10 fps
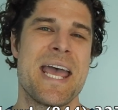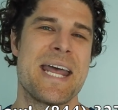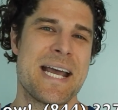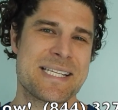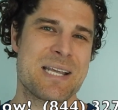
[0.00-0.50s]
and
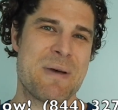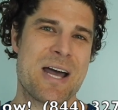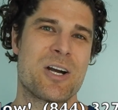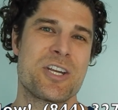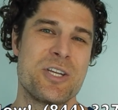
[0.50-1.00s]
ask about
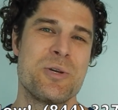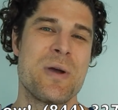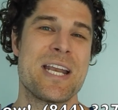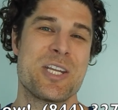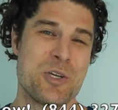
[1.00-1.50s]
our Hue
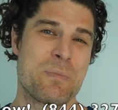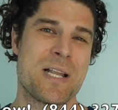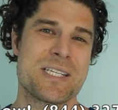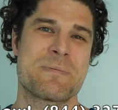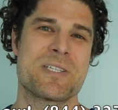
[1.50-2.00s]
and Hue
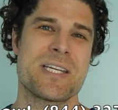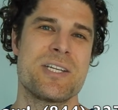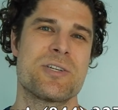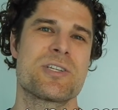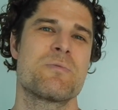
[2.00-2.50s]
Plus procedures,